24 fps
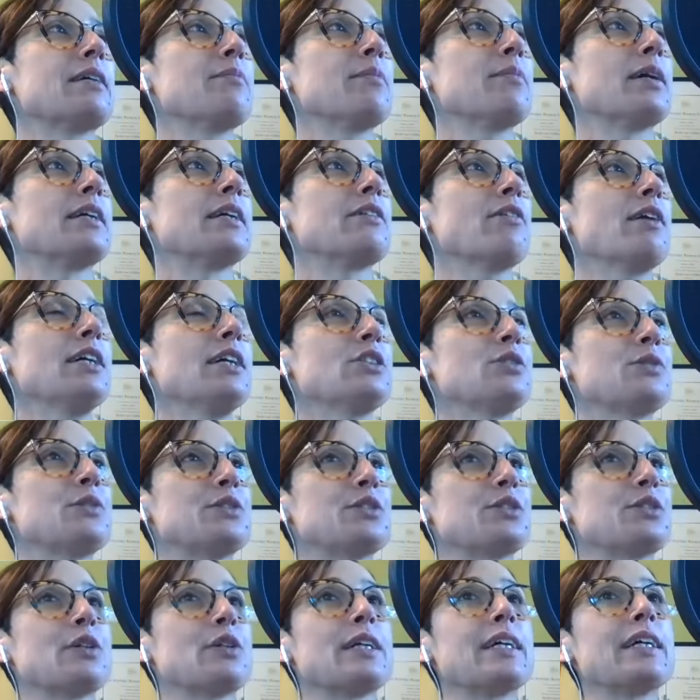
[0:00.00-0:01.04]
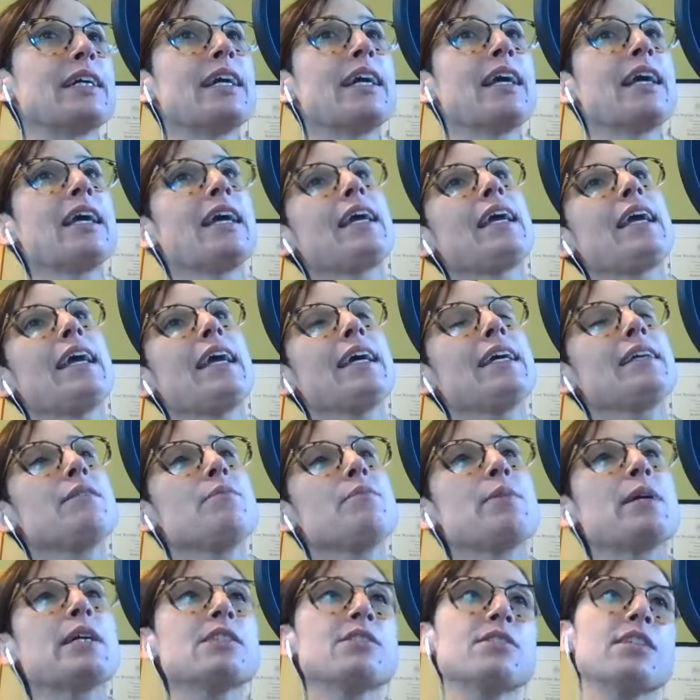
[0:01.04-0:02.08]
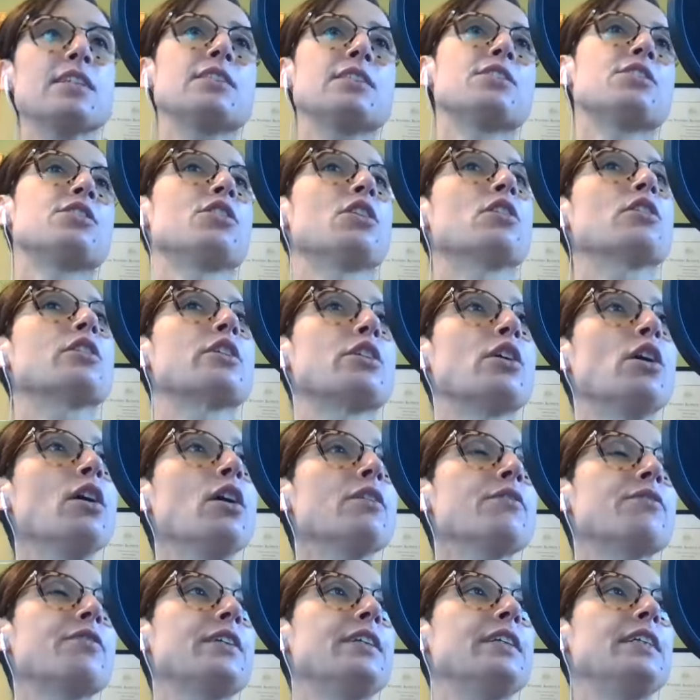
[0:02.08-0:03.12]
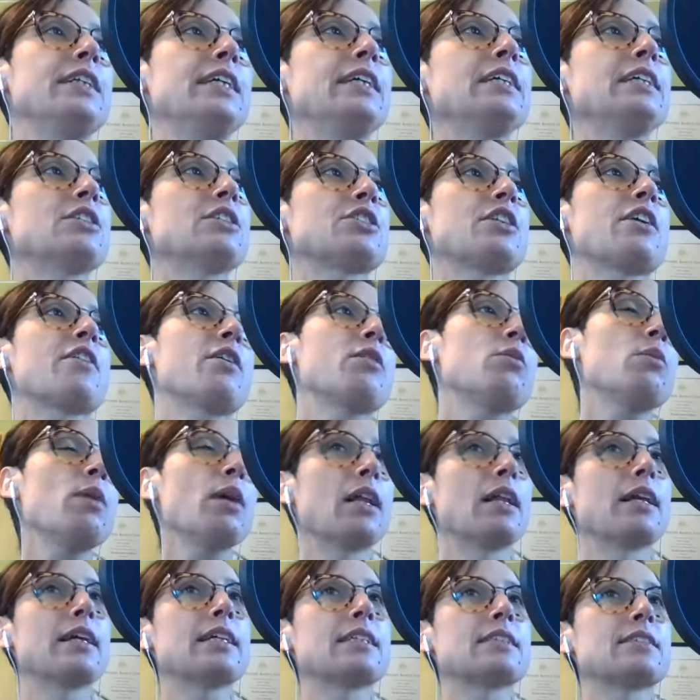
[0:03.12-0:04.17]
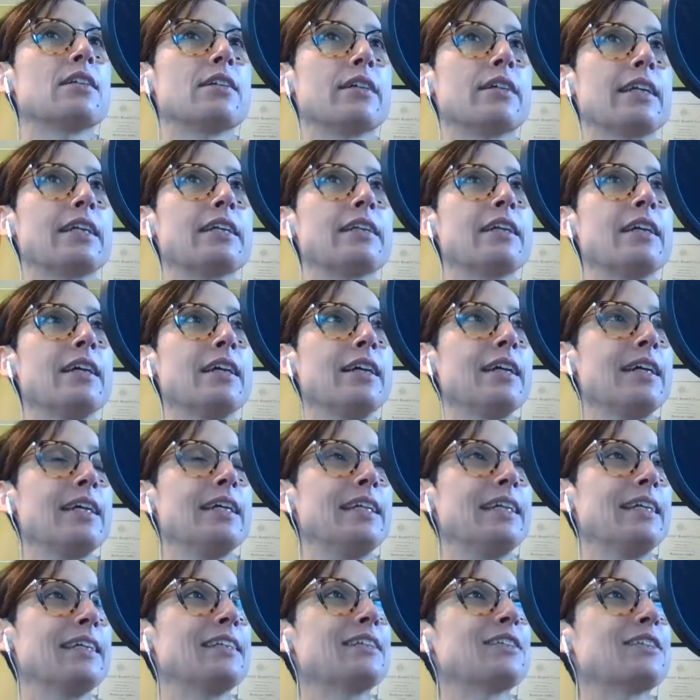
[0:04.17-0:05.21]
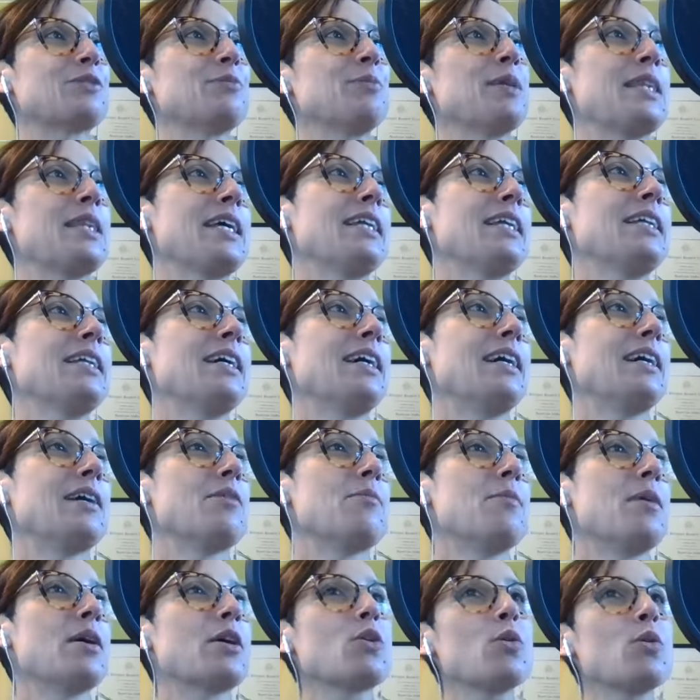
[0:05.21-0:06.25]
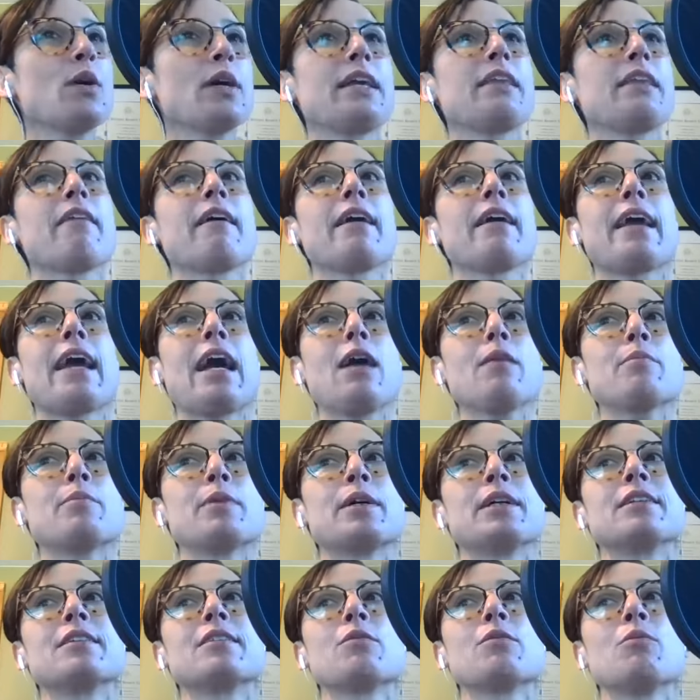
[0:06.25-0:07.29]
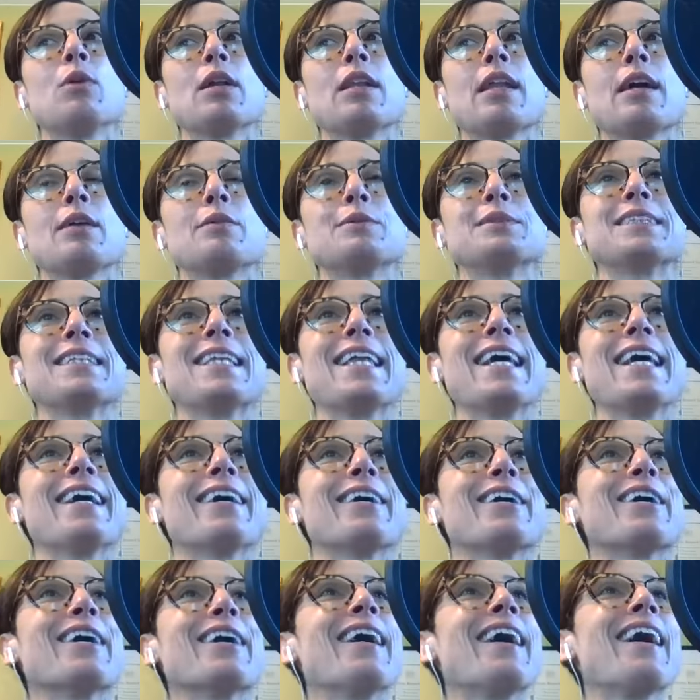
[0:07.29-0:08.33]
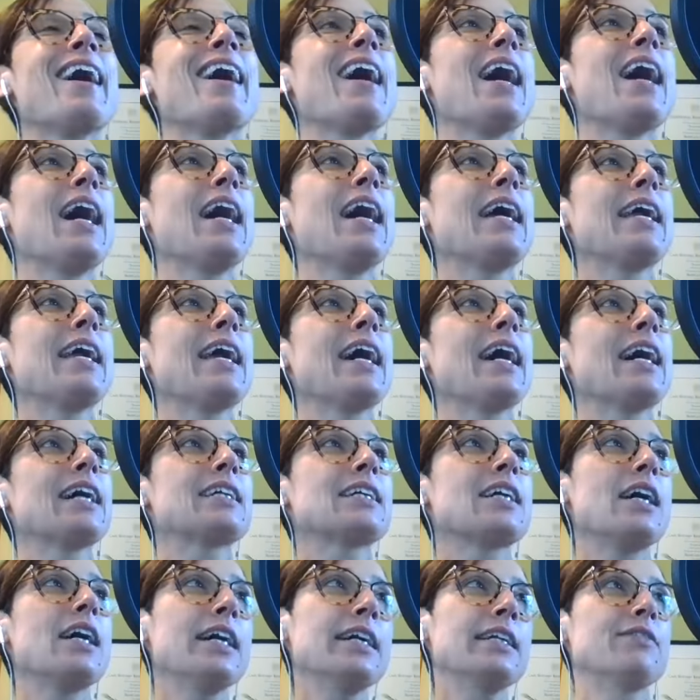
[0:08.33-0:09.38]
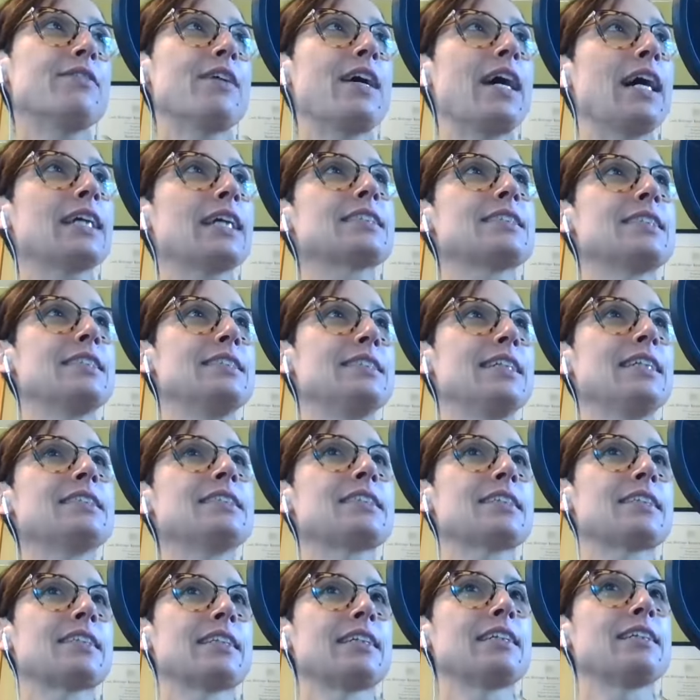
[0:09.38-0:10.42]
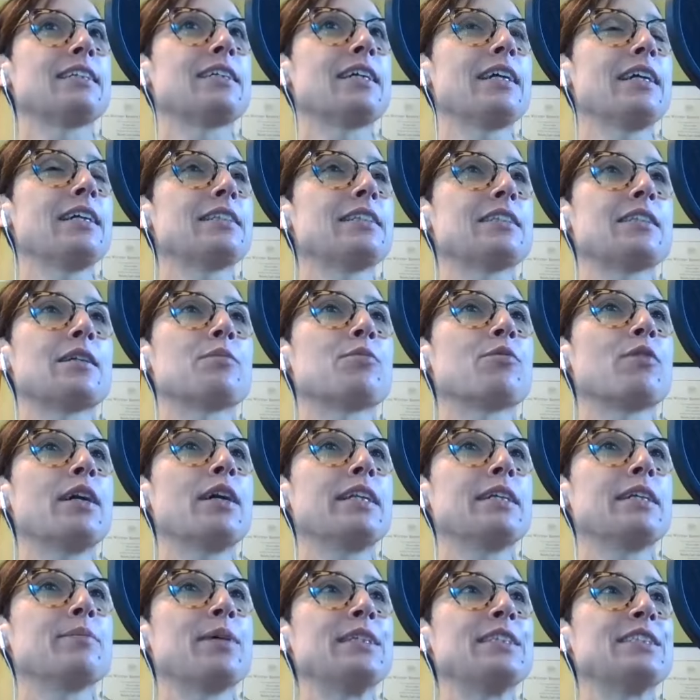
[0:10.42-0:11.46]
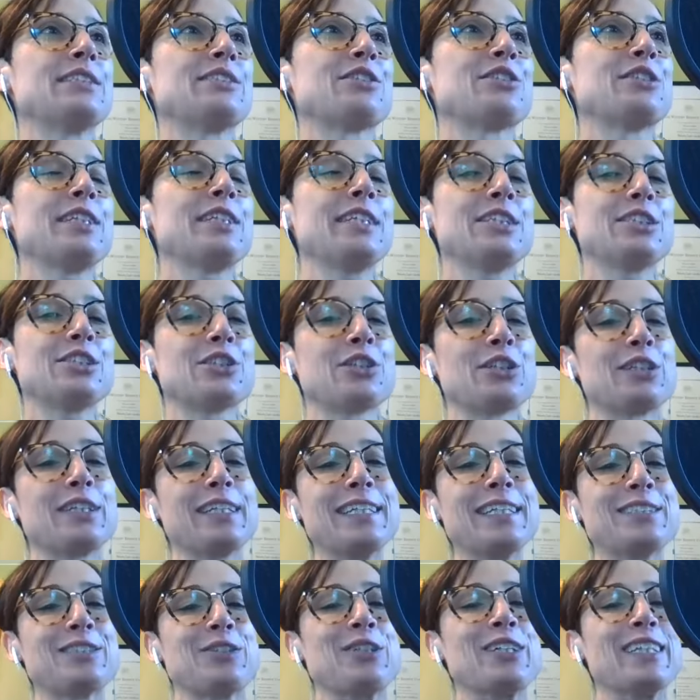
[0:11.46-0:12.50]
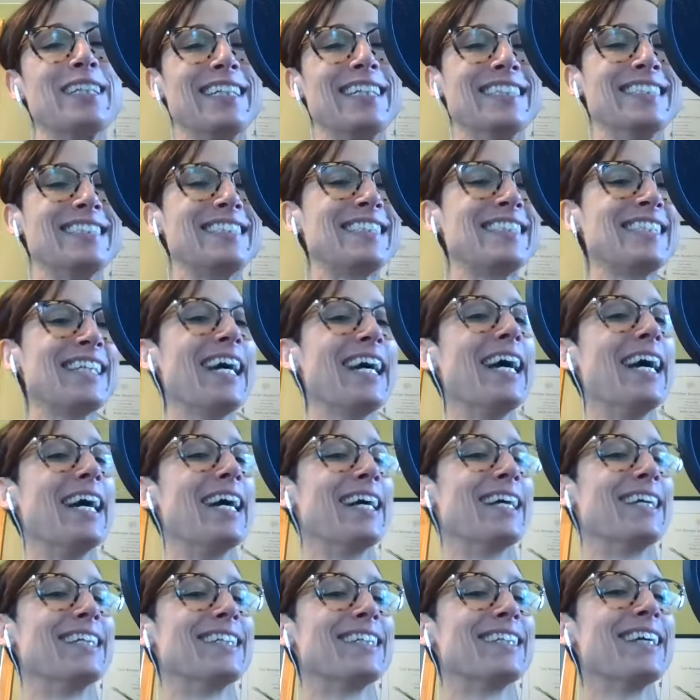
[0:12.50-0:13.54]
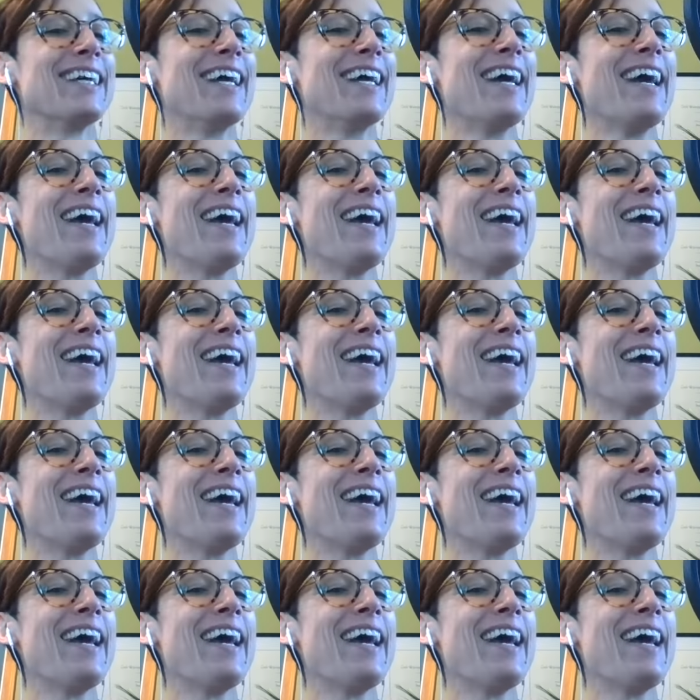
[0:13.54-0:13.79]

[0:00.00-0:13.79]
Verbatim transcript: my graduate degree and because I'd started off in English, I thought, well, I guess I'll get it in English. But then um, a quirky thing happened while I was there. I, I kind of accidentally ended up writing my dissertation on history instead. Mm.